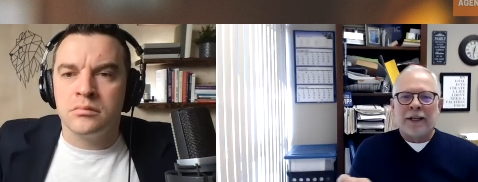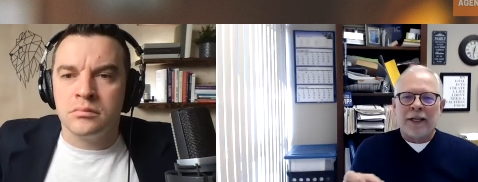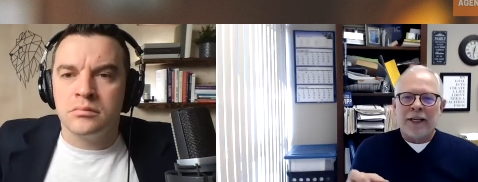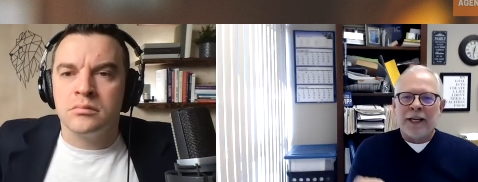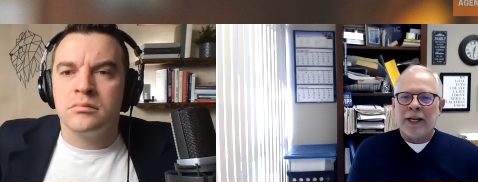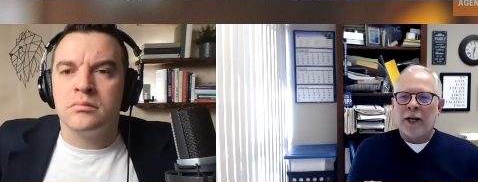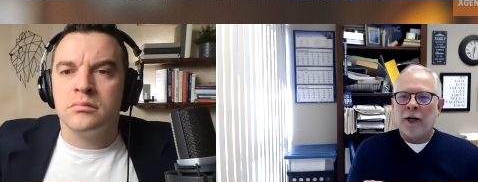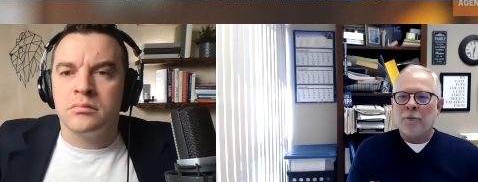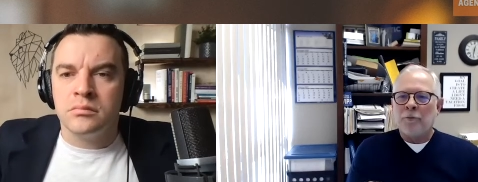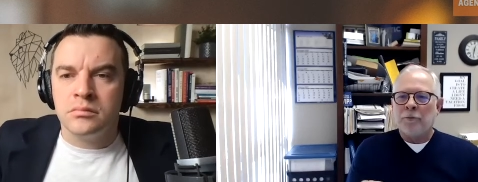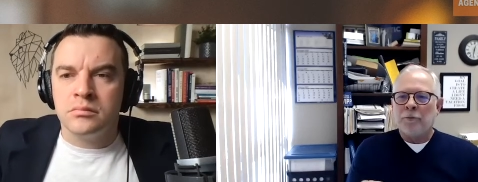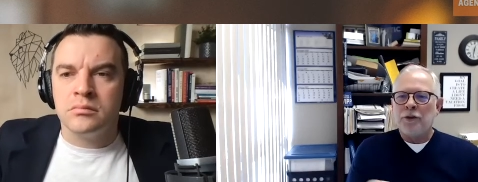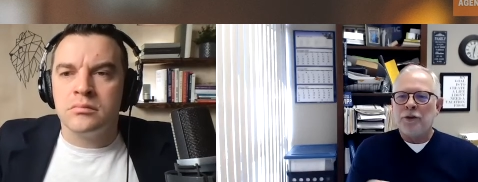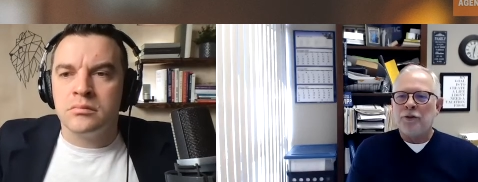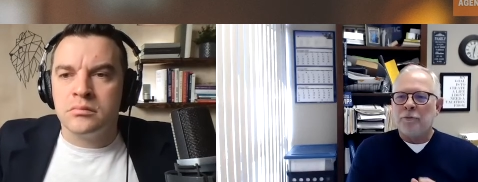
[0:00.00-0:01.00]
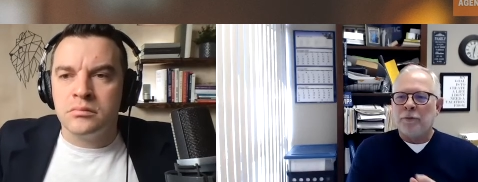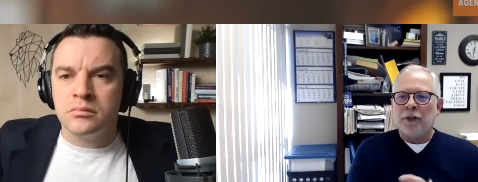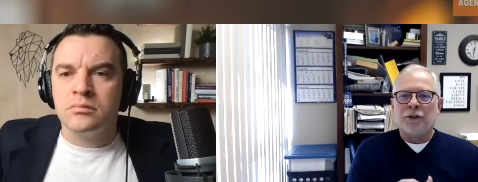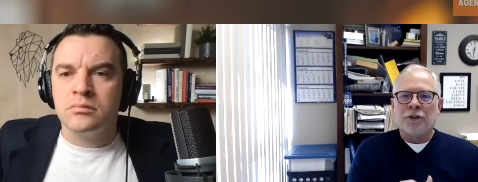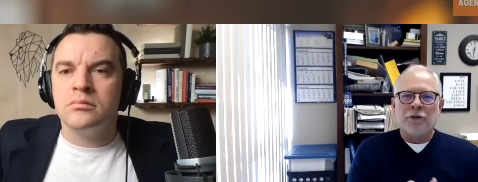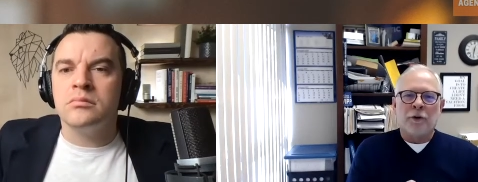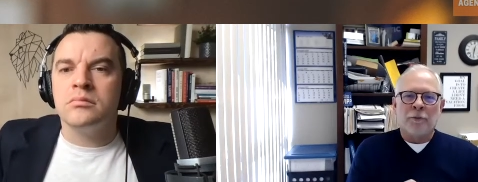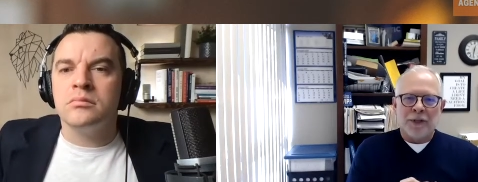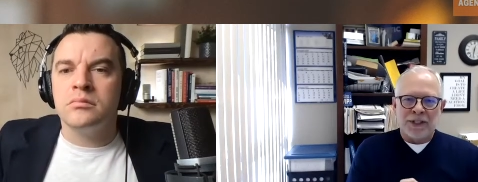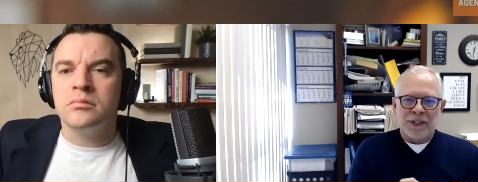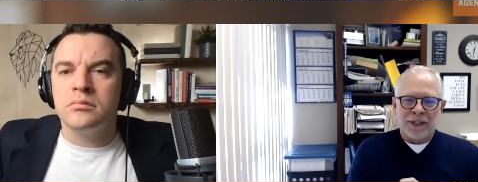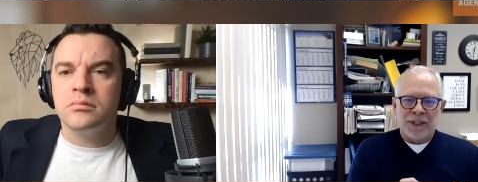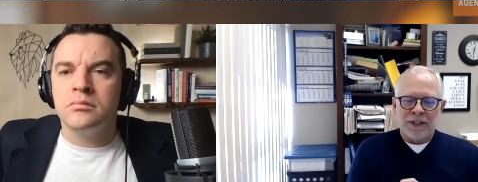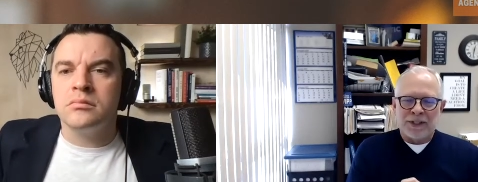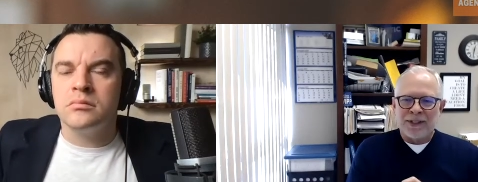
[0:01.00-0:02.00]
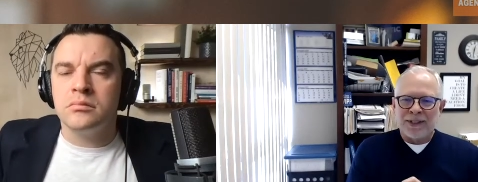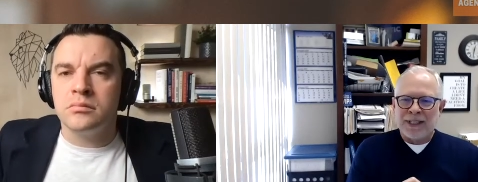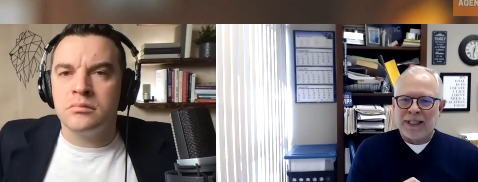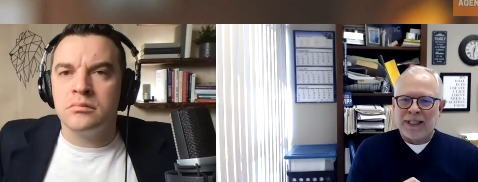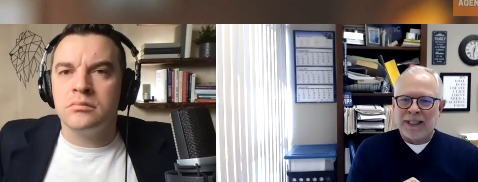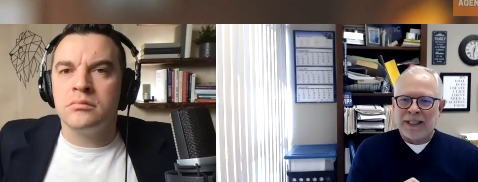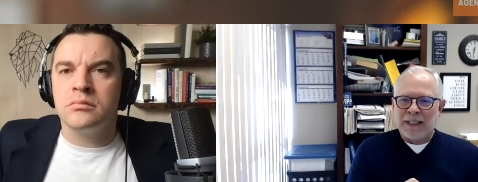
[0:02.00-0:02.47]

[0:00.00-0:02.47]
Speaker 1: can help you build your business.